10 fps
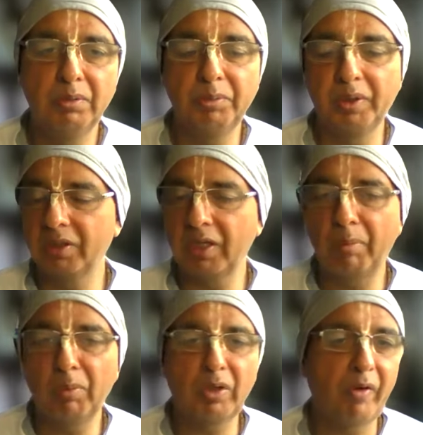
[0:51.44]
because
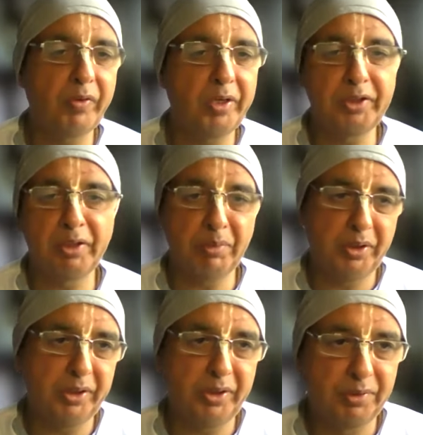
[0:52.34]
I'm not after anything
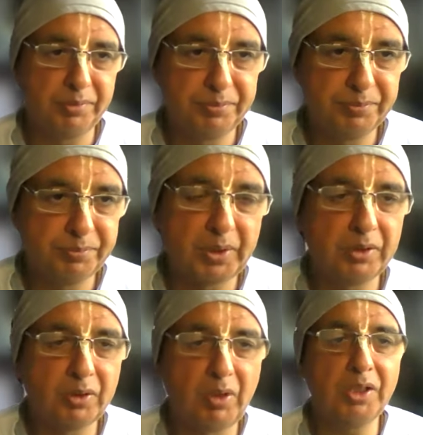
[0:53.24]
material.
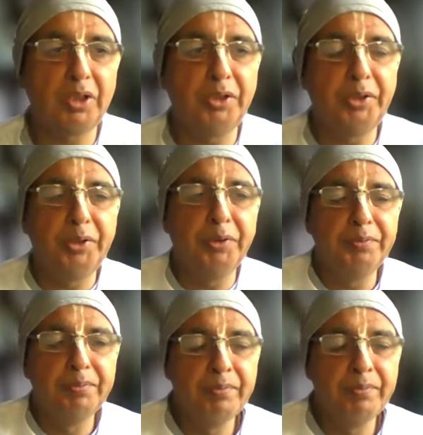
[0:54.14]
So let's continue.